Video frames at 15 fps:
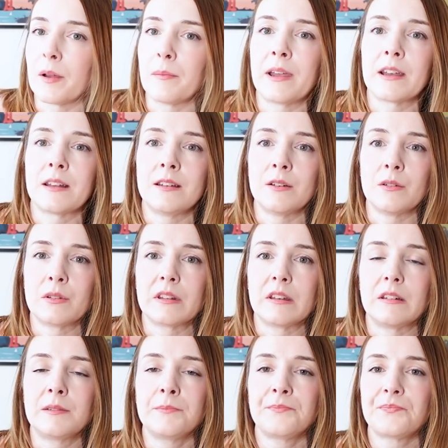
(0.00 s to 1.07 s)
by Megan
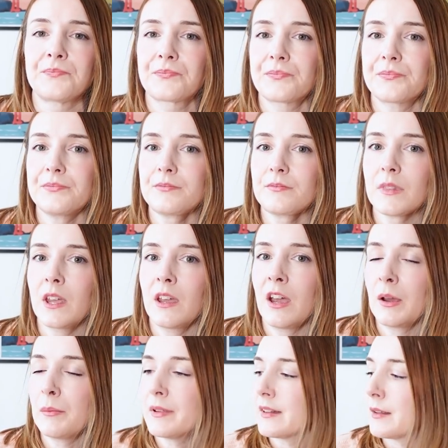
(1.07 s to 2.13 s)
Nielsen.
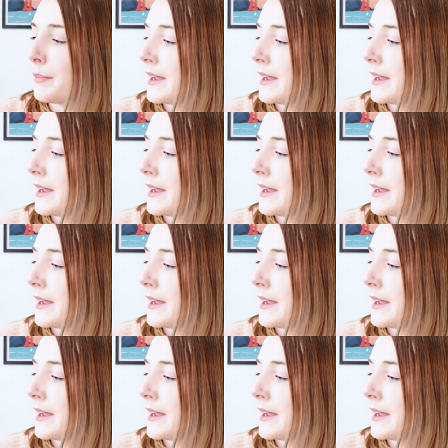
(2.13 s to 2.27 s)
So